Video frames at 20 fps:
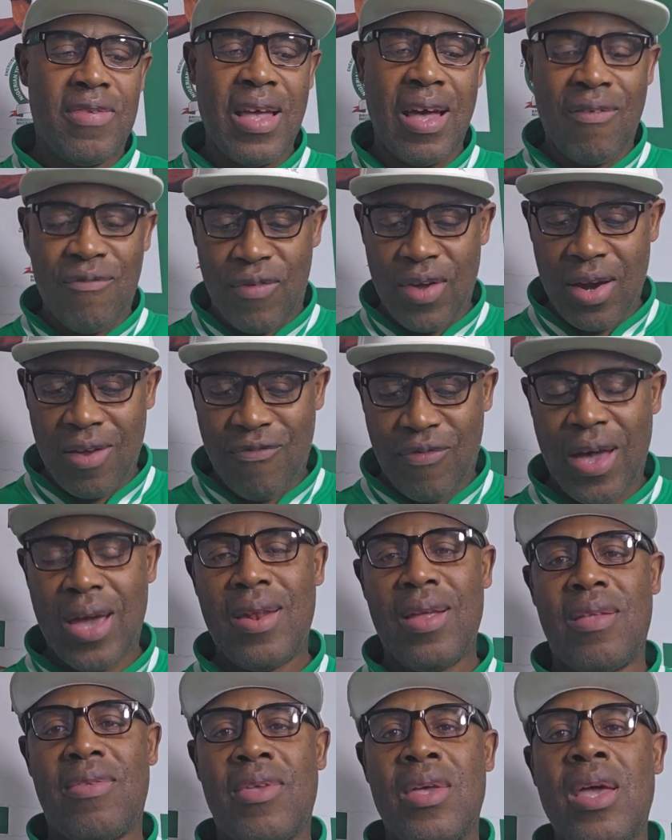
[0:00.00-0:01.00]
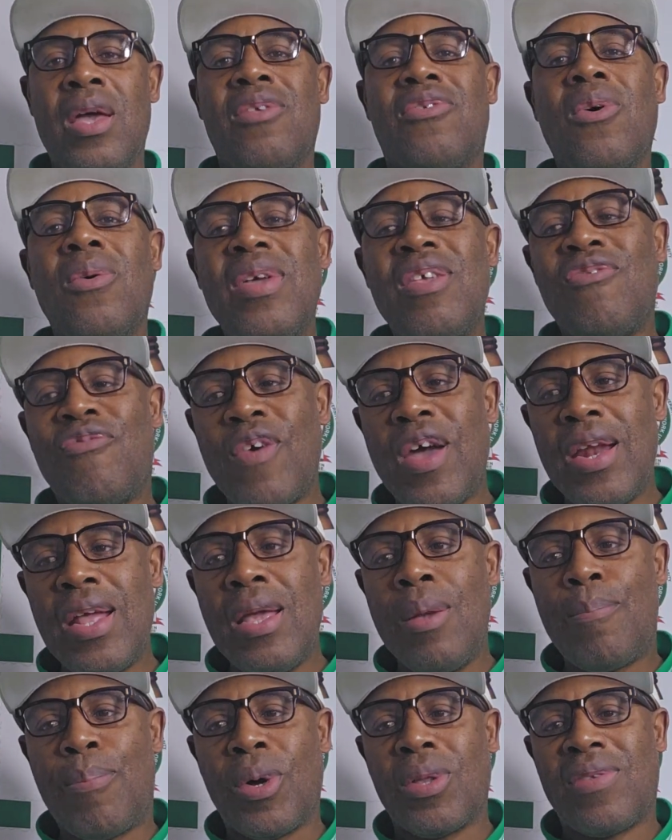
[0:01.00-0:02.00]
have verified it. So it's
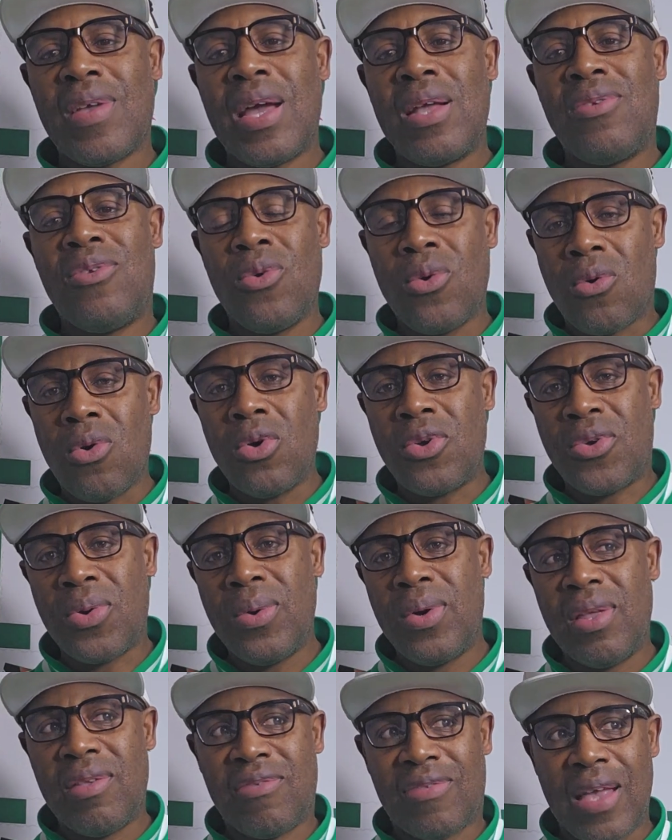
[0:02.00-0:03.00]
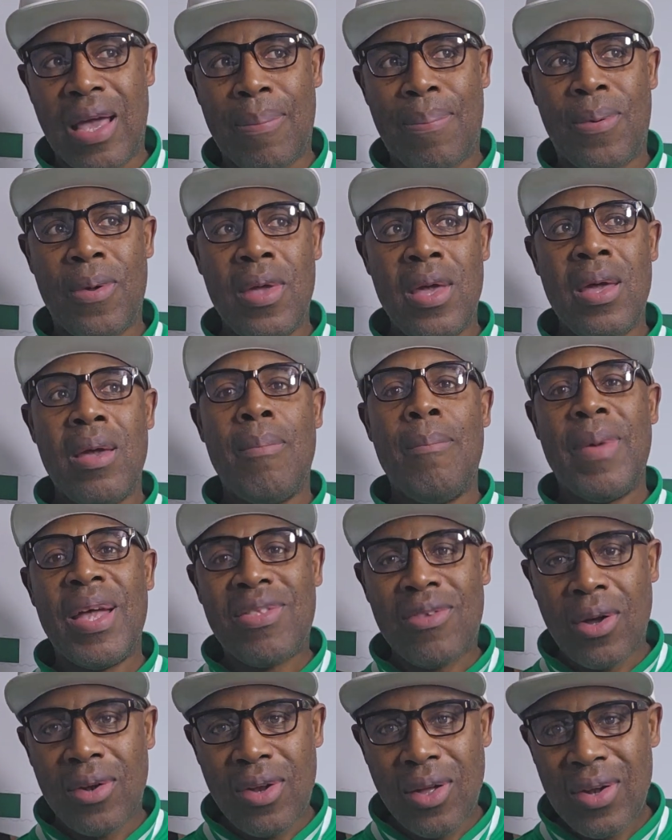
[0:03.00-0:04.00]
very important you go through this step
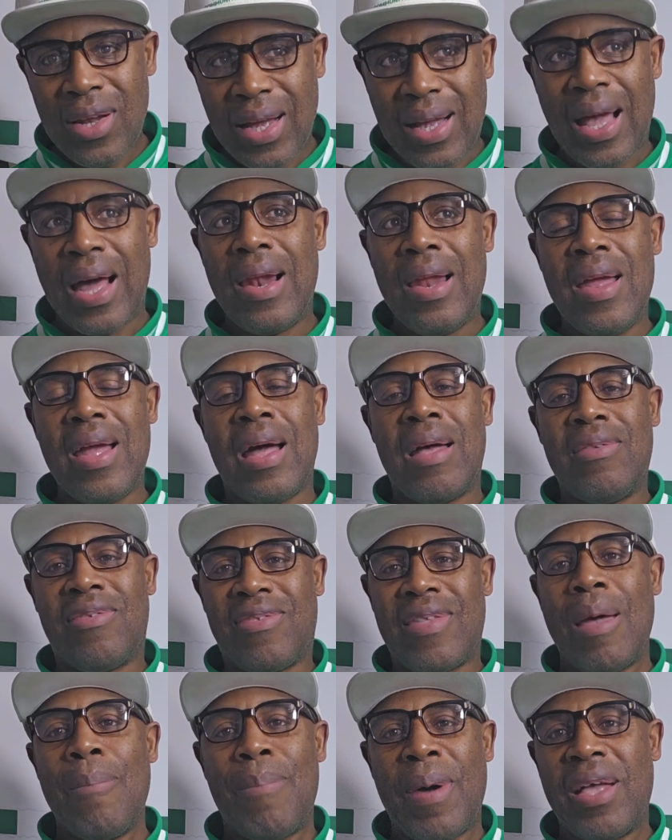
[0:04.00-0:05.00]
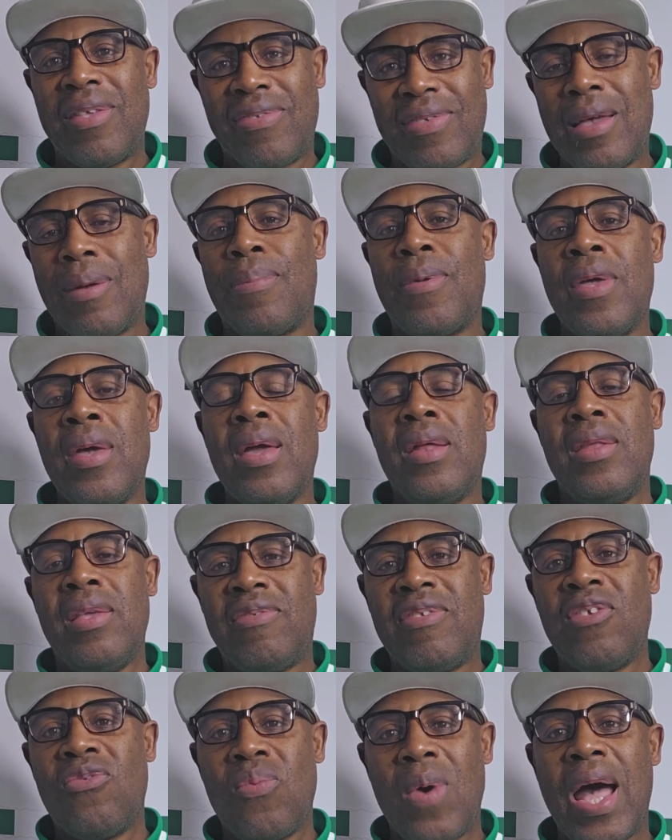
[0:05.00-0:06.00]
methodically and step by step.
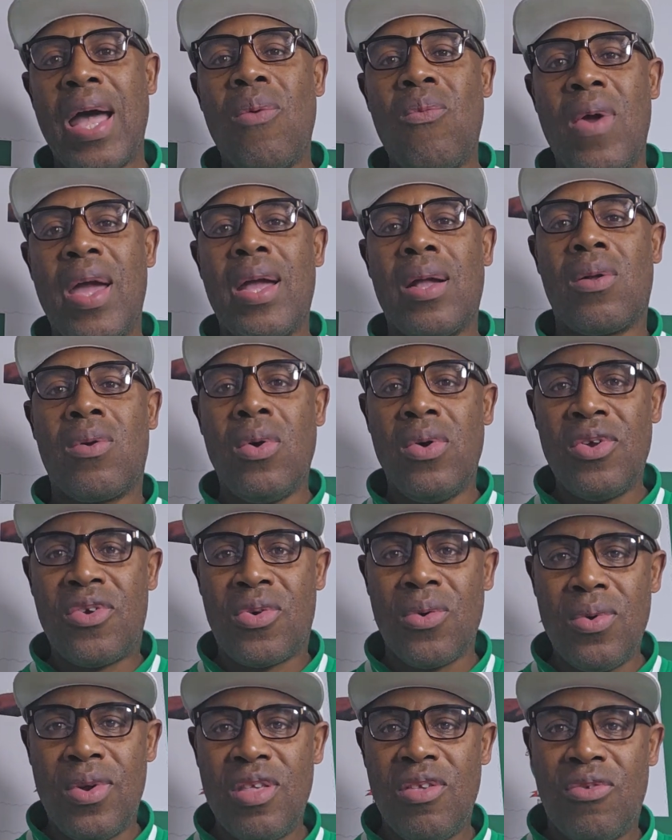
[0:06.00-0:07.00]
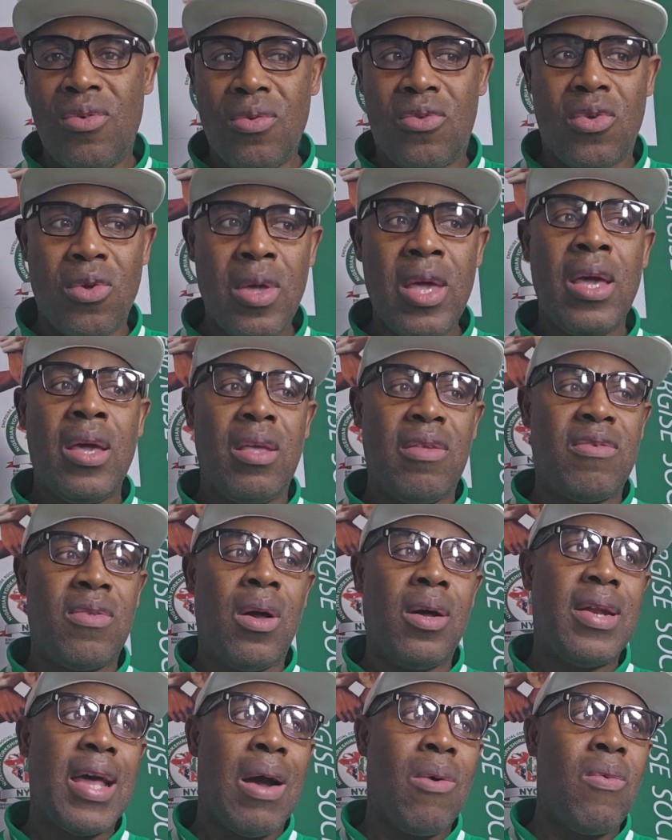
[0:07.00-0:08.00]
This is why we're going through this YouTube. It's
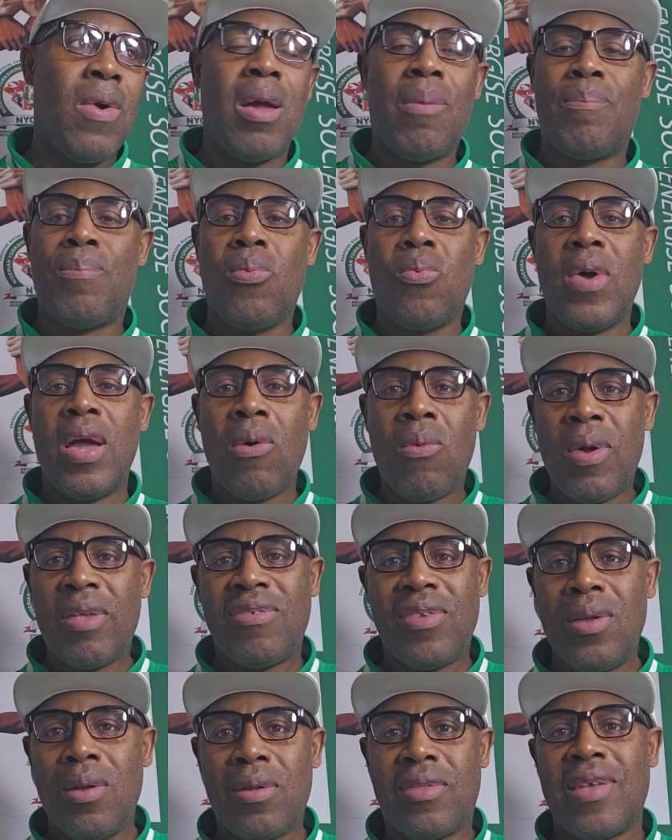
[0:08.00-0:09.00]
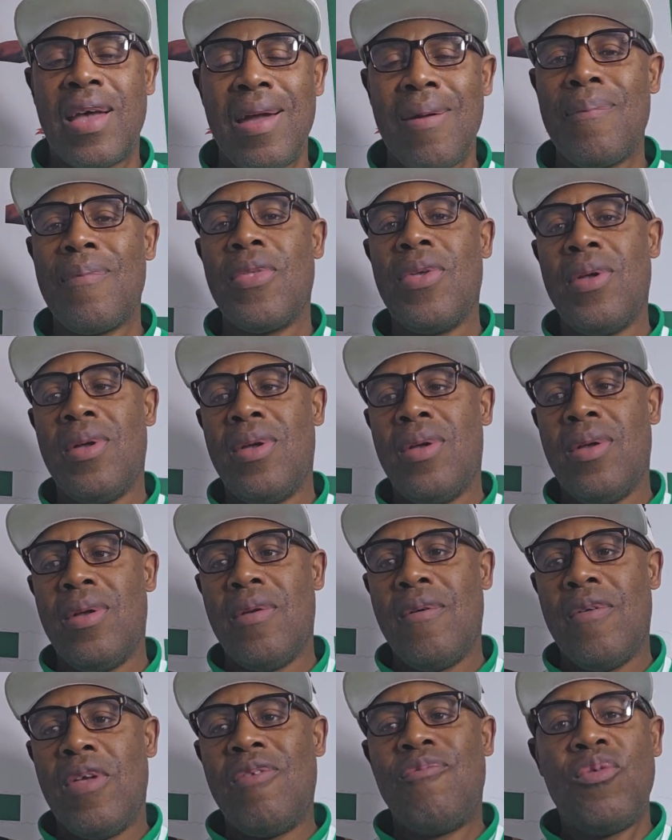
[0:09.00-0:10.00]
not that we're wasting your time.
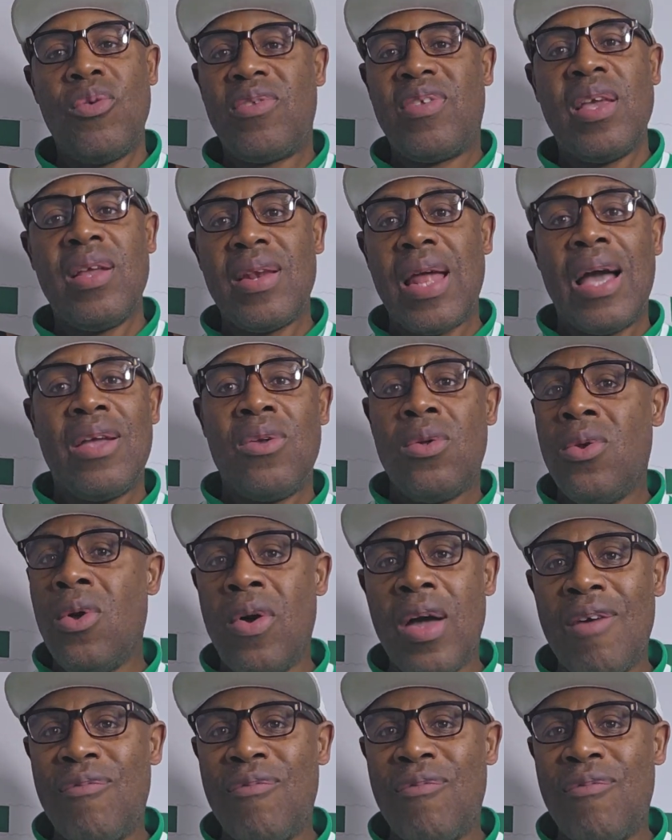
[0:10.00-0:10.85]
If you think that you know